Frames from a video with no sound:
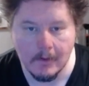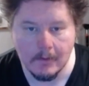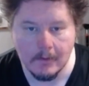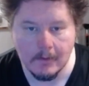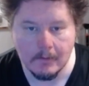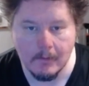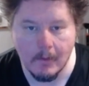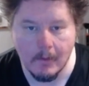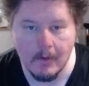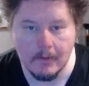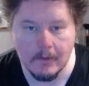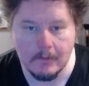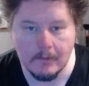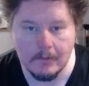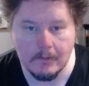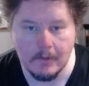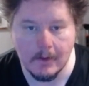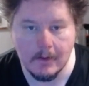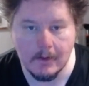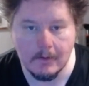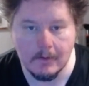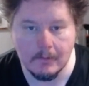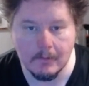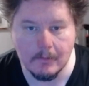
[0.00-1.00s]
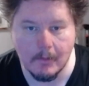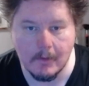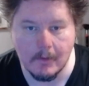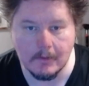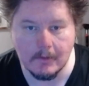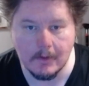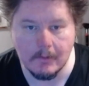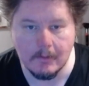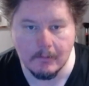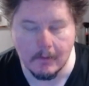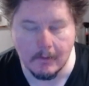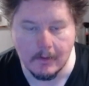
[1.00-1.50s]

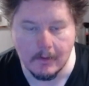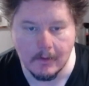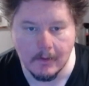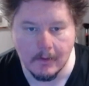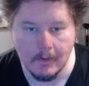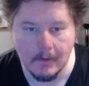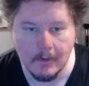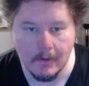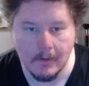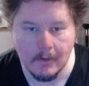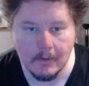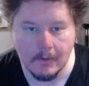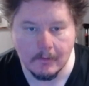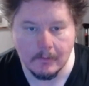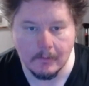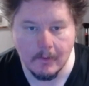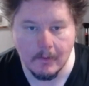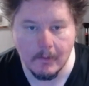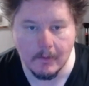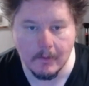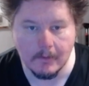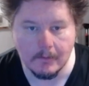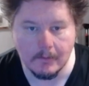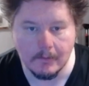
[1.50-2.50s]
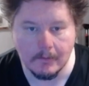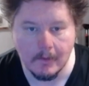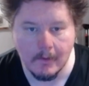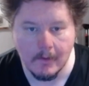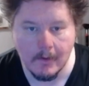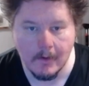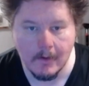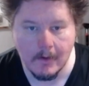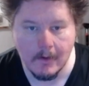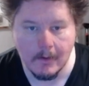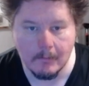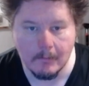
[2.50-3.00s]
2023. Source:
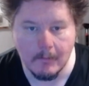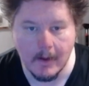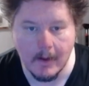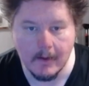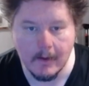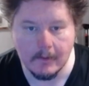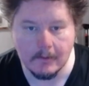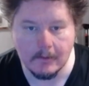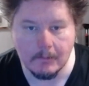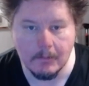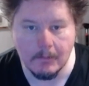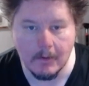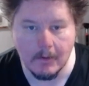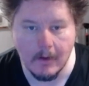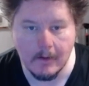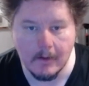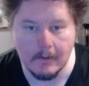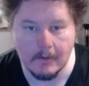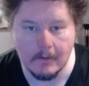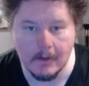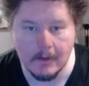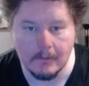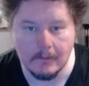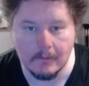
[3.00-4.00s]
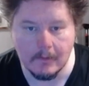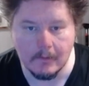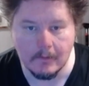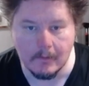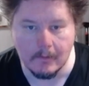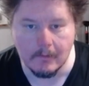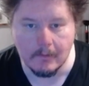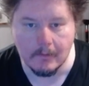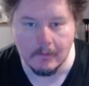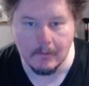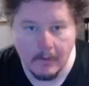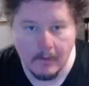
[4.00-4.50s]
Max Planck
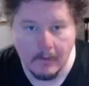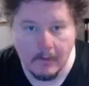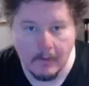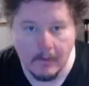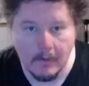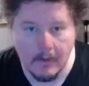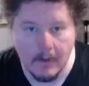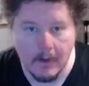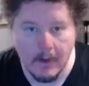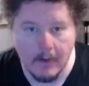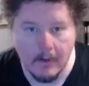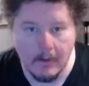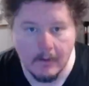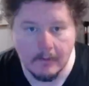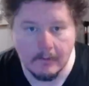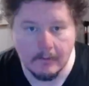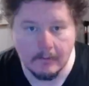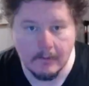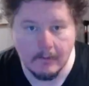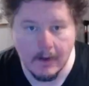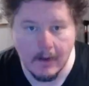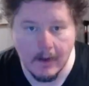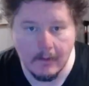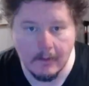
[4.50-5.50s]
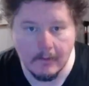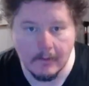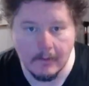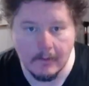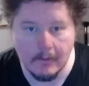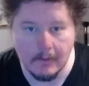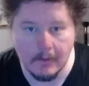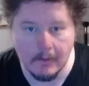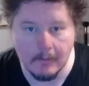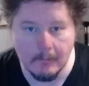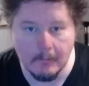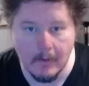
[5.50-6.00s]
Institute. As
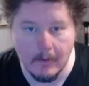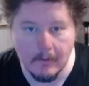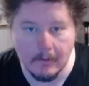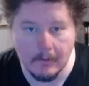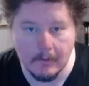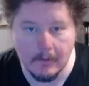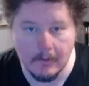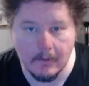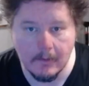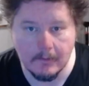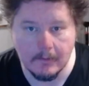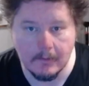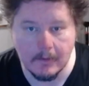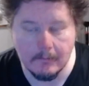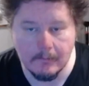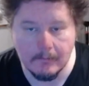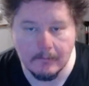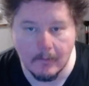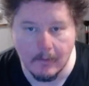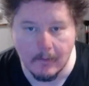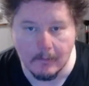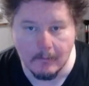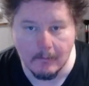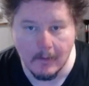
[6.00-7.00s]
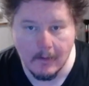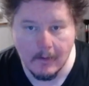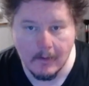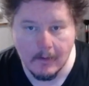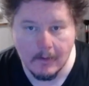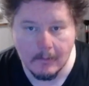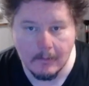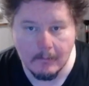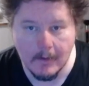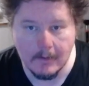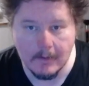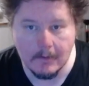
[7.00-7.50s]
catalytic molecules can form
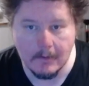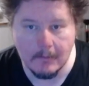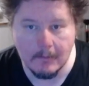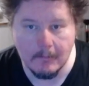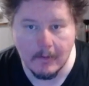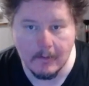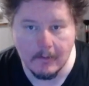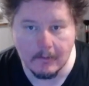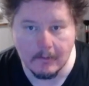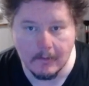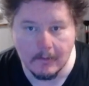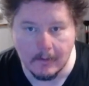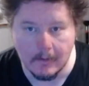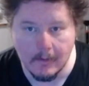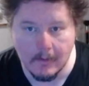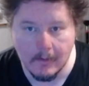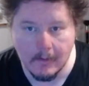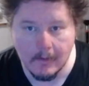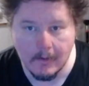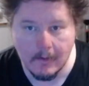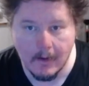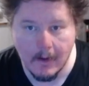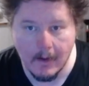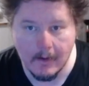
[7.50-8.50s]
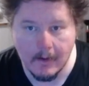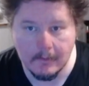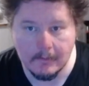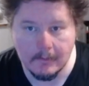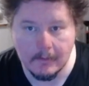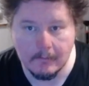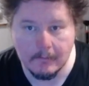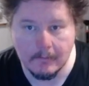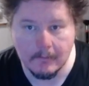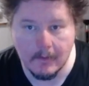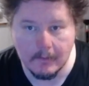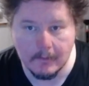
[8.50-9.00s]
metabolically
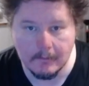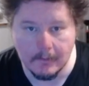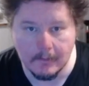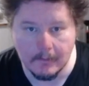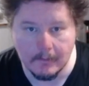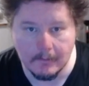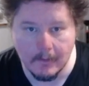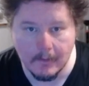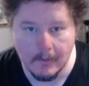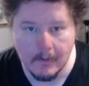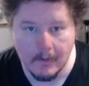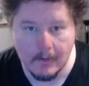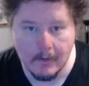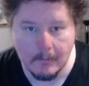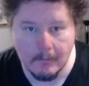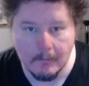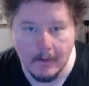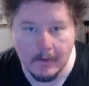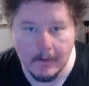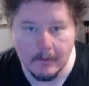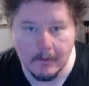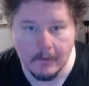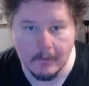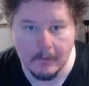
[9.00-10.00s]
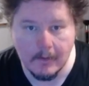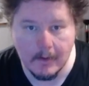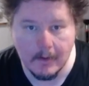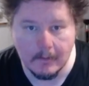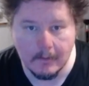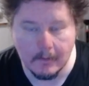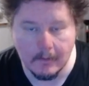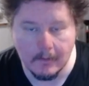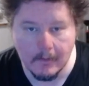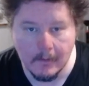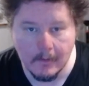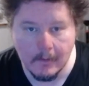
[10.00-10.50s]
active clusters by
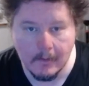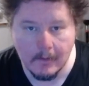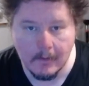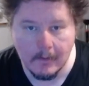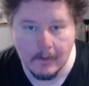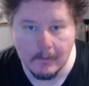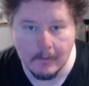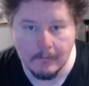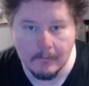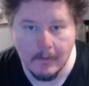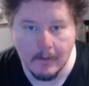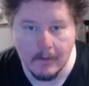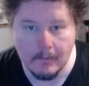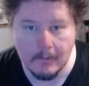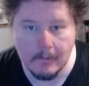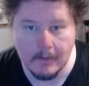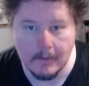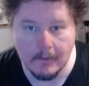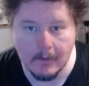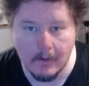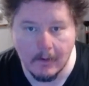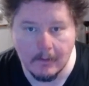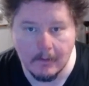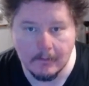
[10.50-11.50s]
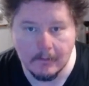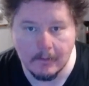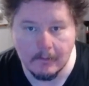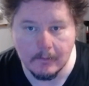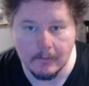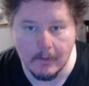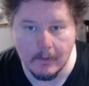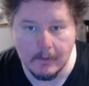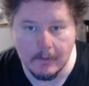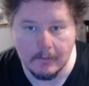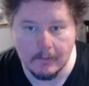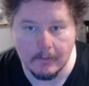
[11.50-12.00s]
creating the following
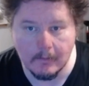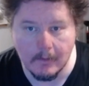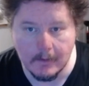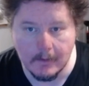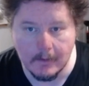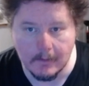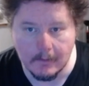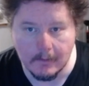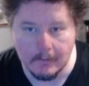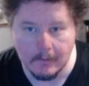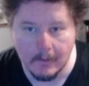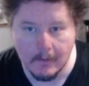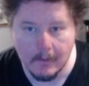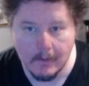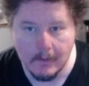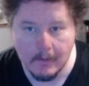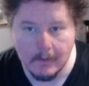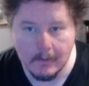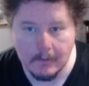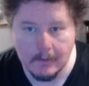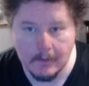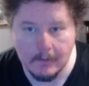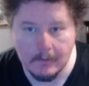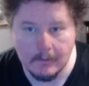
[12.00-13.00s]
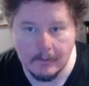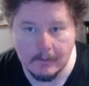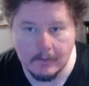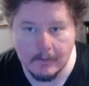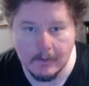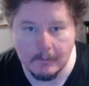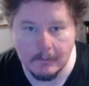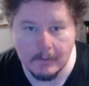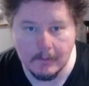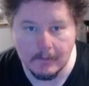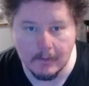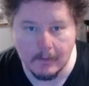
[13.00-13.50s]
concentration gradients, this is
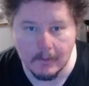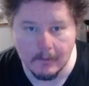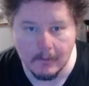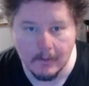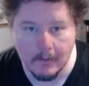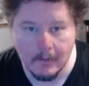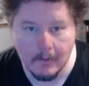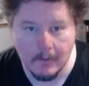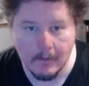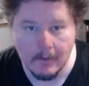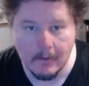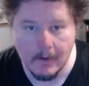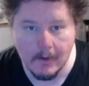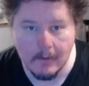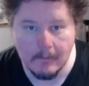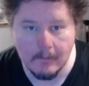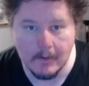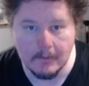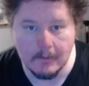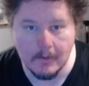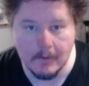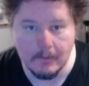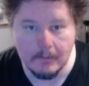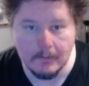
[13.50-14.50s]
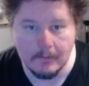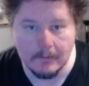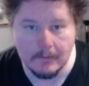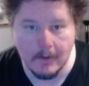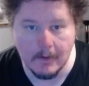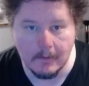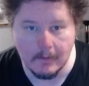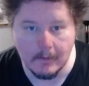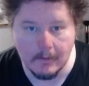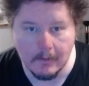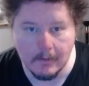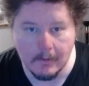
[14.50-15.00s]
the result of a new study.